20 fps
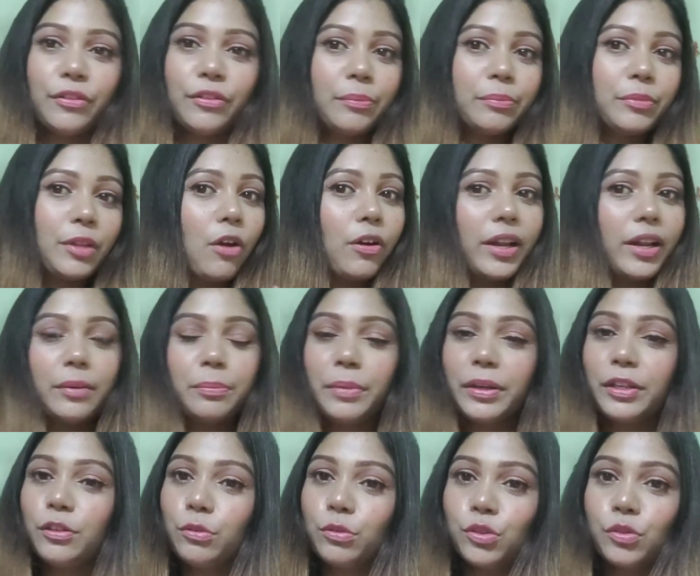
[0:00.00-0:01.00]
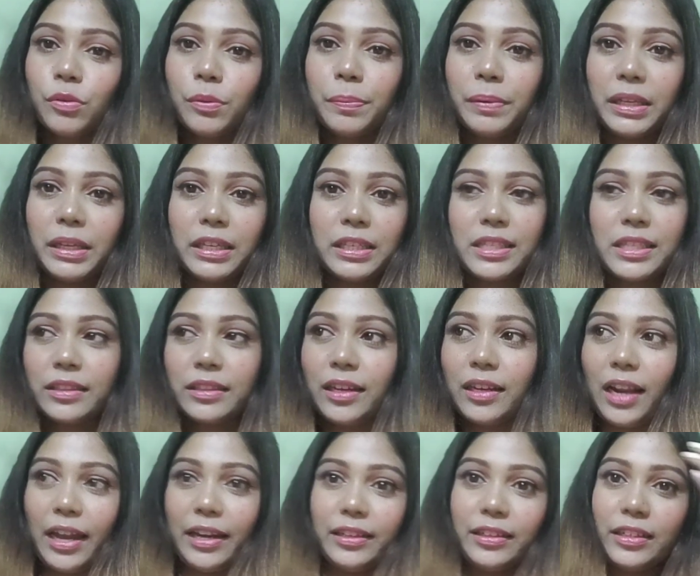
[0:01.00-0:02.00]
I'm not at my usual place and the
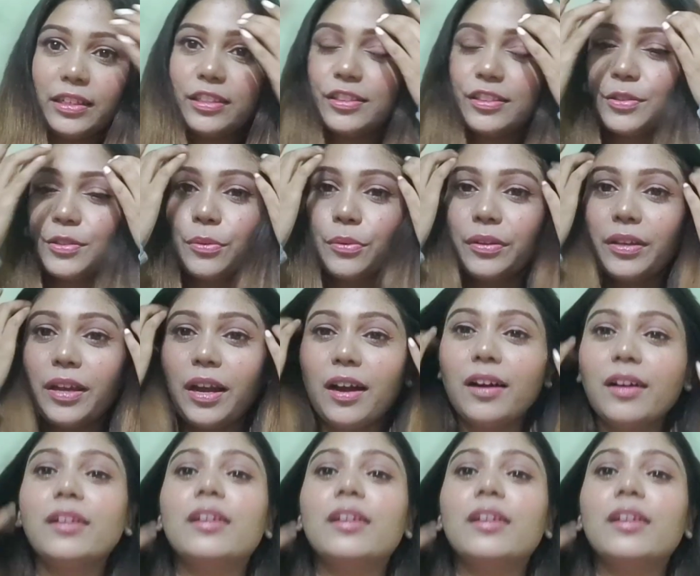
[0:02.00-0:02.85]
lighting, so yeah,